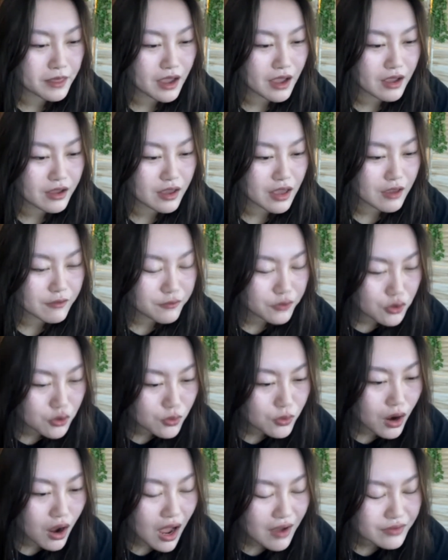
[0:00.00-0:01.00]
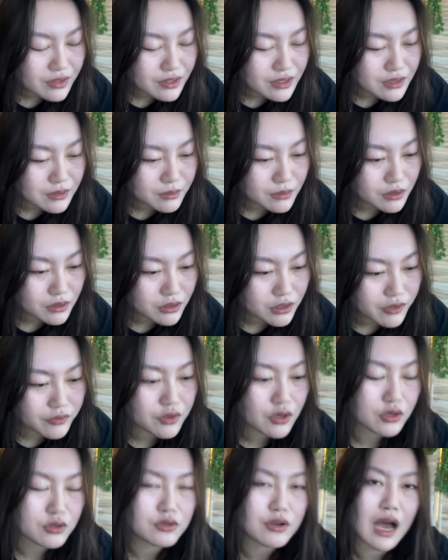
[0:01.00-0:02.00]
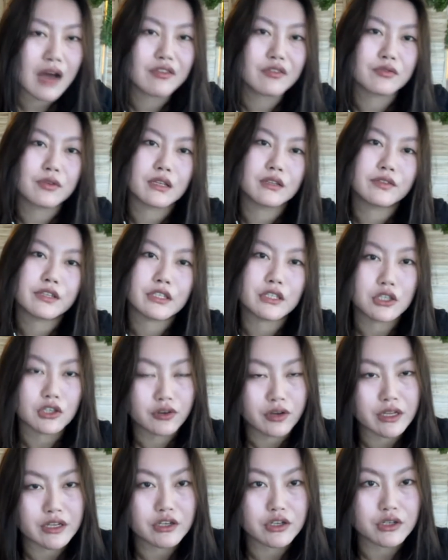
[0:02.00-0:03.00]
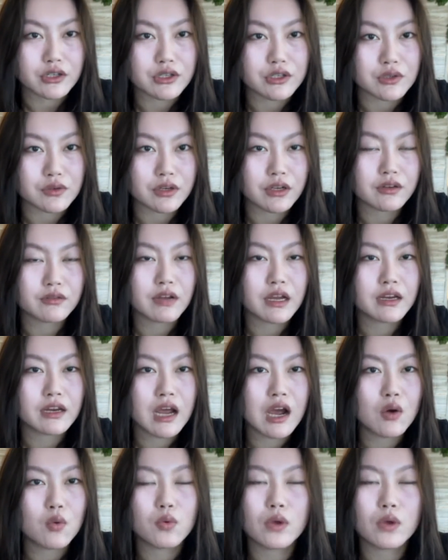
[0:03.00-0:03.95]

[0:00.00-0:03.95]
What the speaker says: If you also have a relevant degree and you're a student right now,